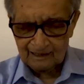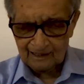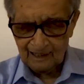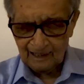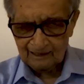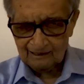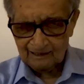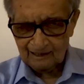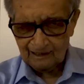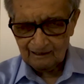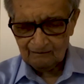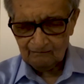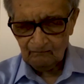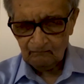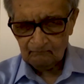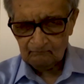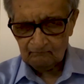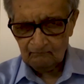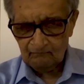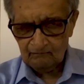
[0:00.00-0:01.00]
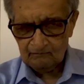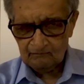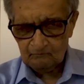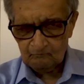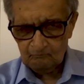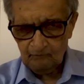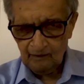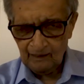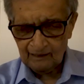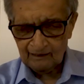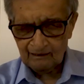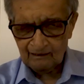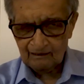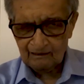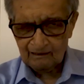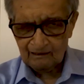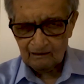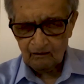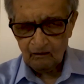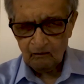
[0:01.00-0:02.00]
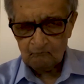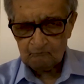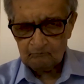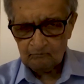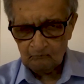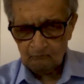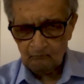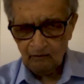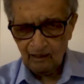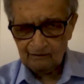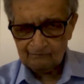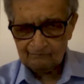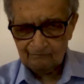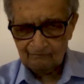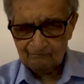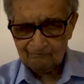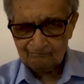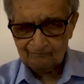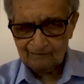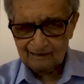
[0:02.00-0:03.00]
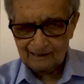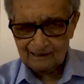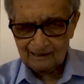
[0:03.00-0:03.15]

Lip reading: that they are not going to make compromises